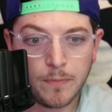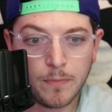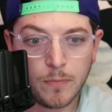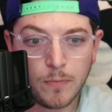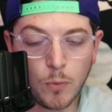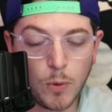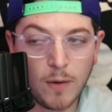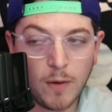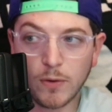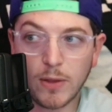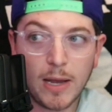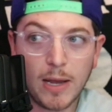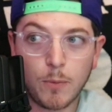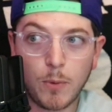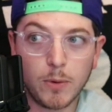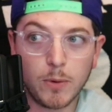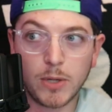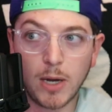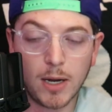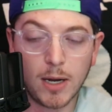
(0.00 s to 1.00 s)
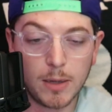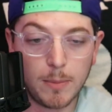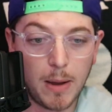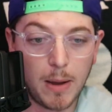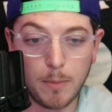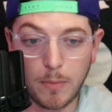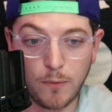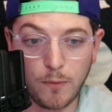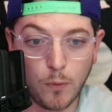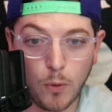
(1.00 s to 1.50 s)
Whatever the heck we were talking
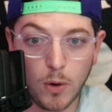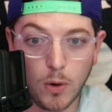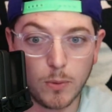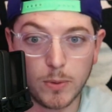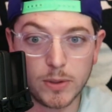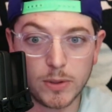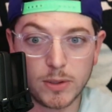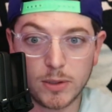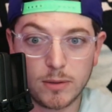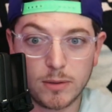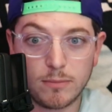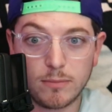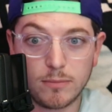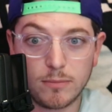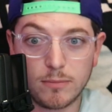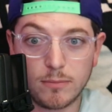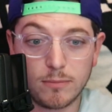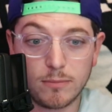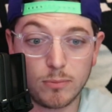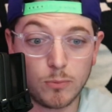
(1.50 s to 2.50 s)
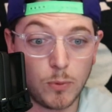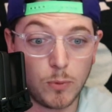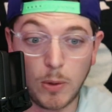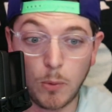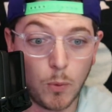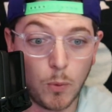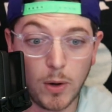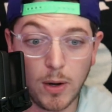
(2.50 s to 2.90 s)
about before was we